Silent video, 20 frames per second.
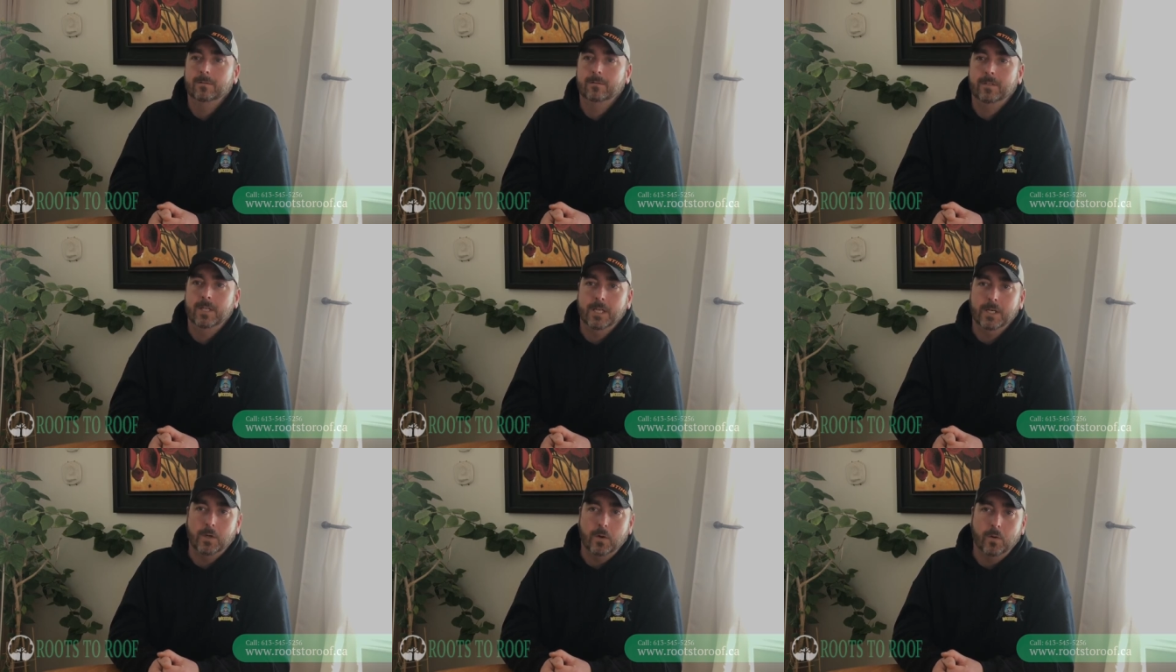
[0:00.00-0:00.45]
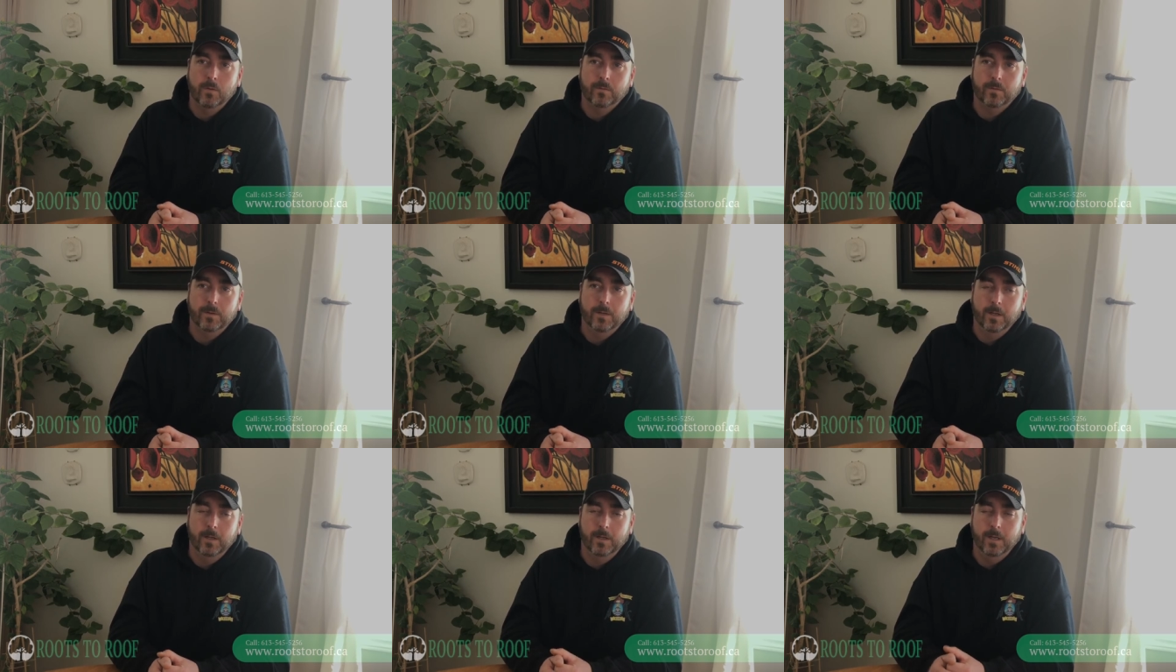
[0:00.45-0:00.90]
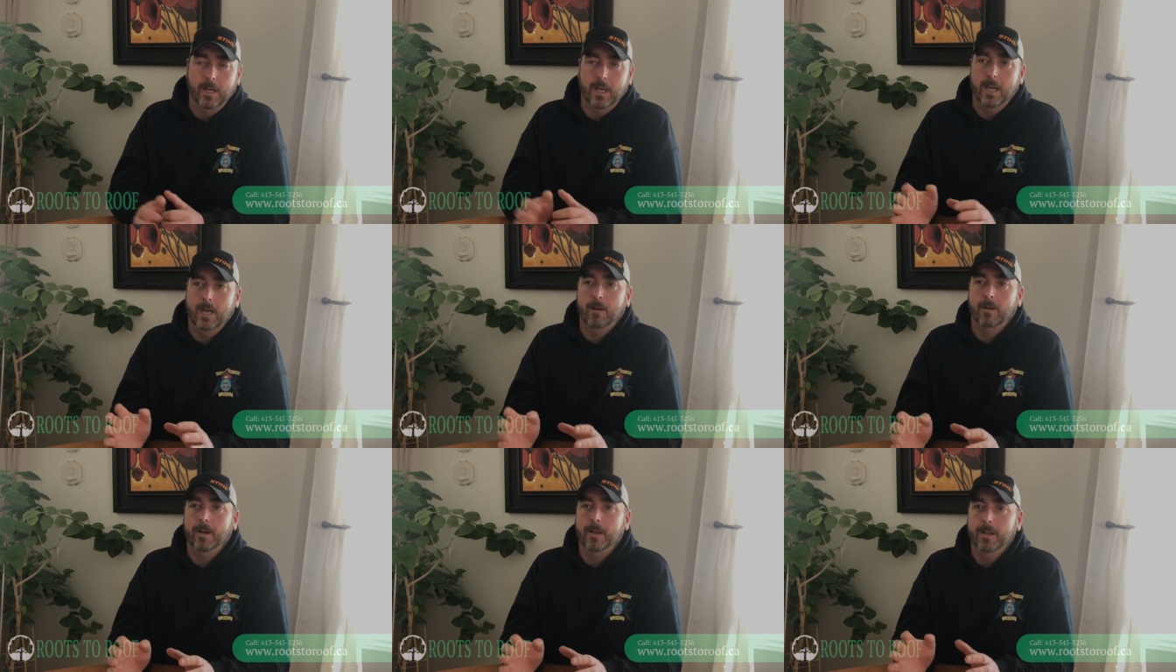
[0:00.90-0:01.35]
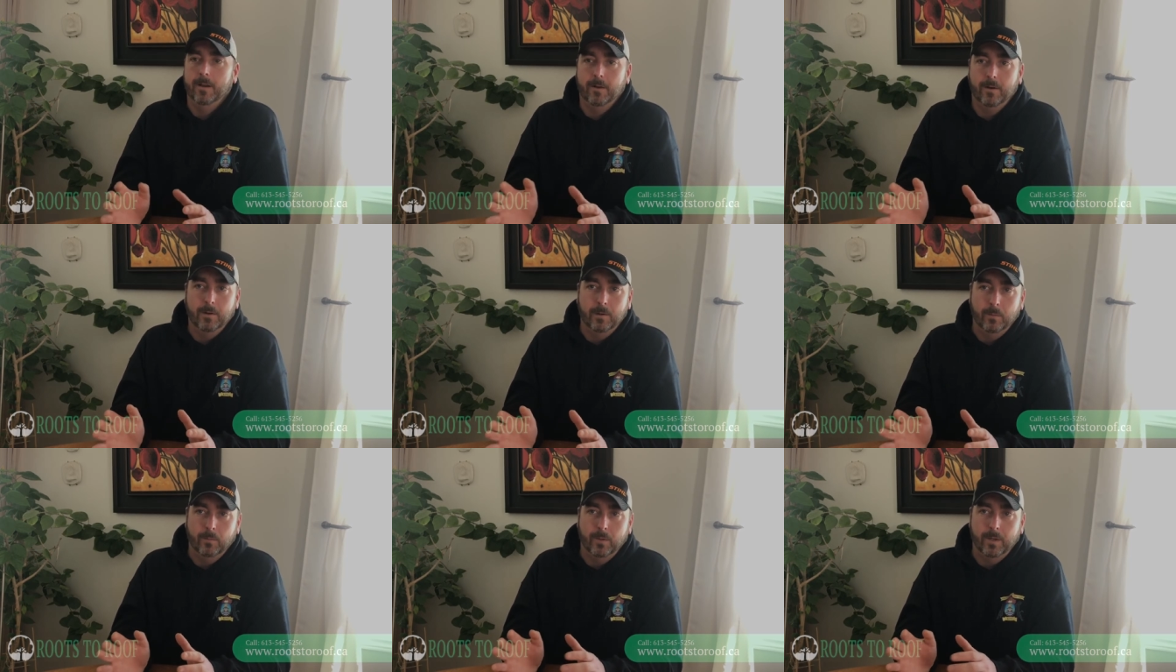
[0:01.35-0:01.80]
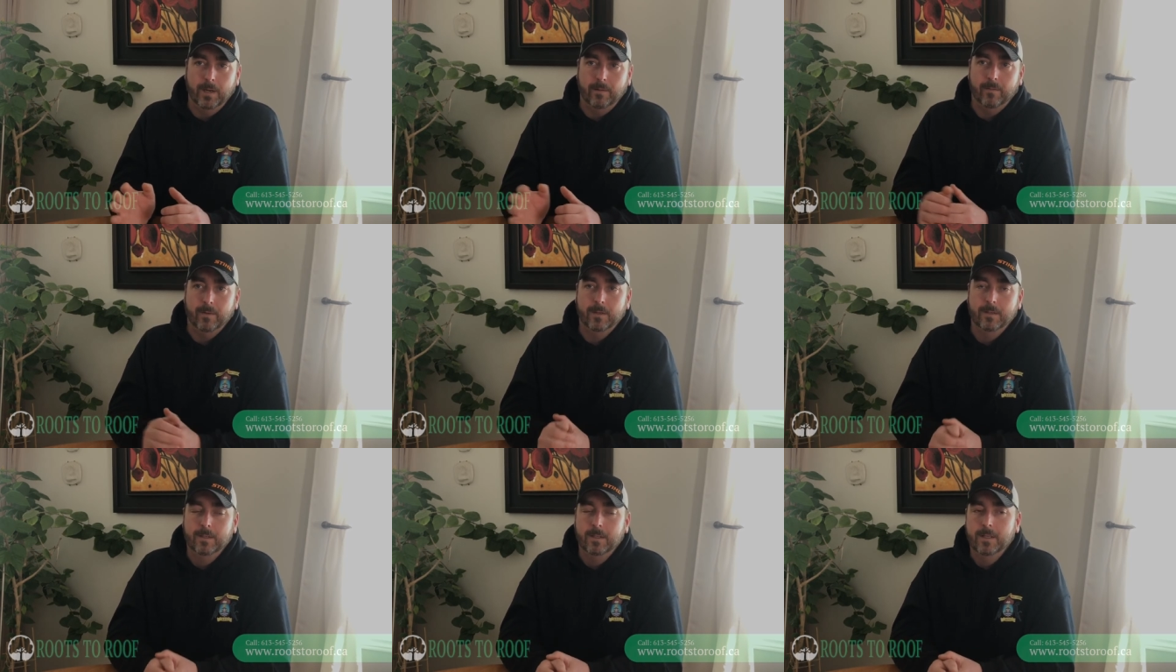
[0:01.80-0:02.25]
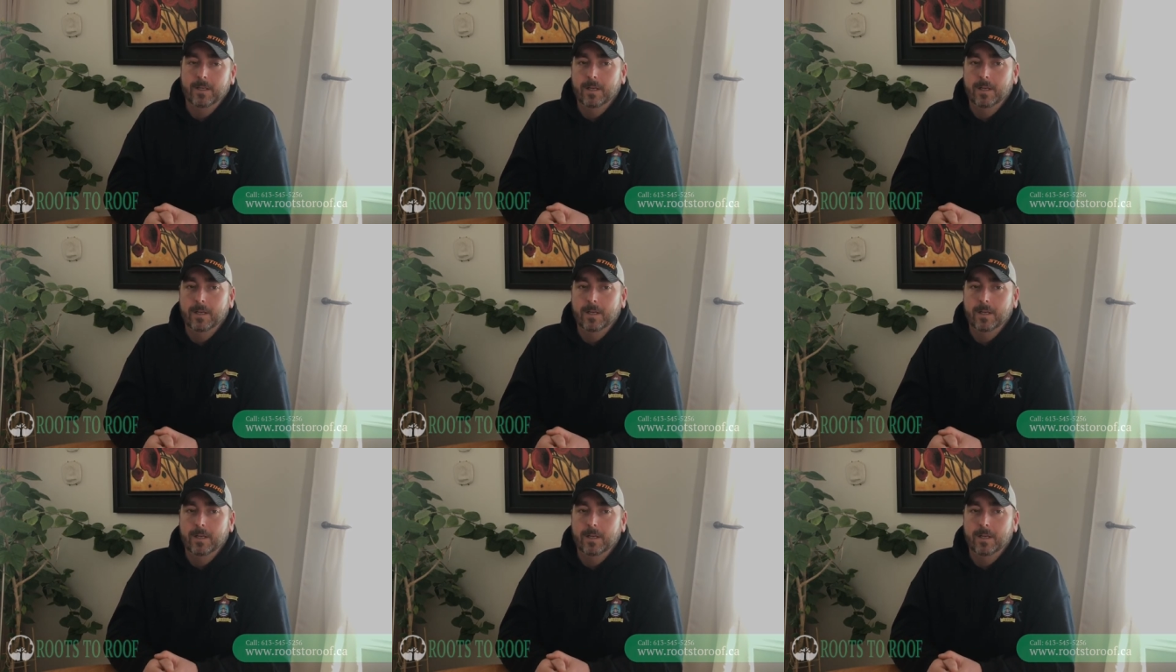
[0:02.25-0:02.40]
take over an area or whatever.